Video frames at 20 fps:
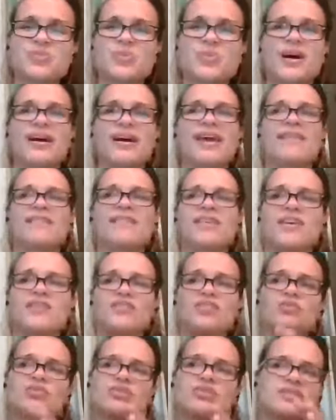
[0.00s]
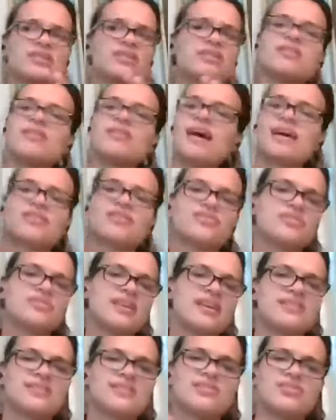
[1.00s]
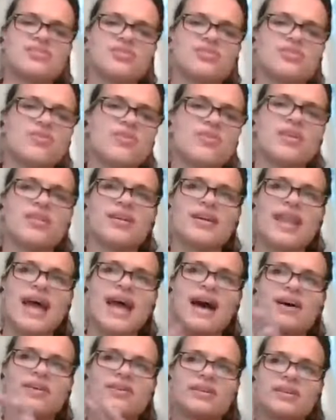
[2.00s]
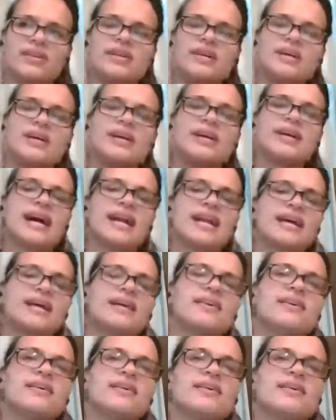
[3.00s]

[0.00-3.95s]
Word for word: Well, I'll give you just a little exercise and tutorial on how to kind of